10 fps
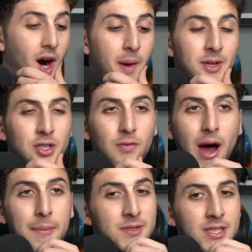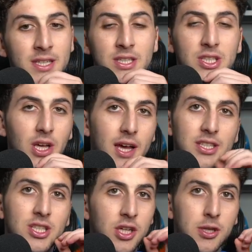Mitchell Robinson has
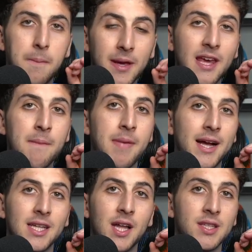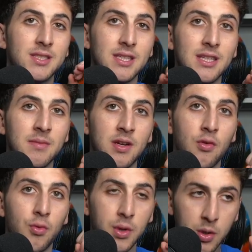such a big impact on this team, and it
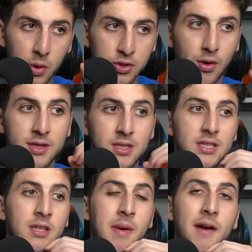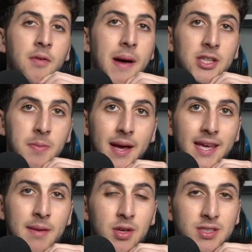really was great to see him have a bounce-back game because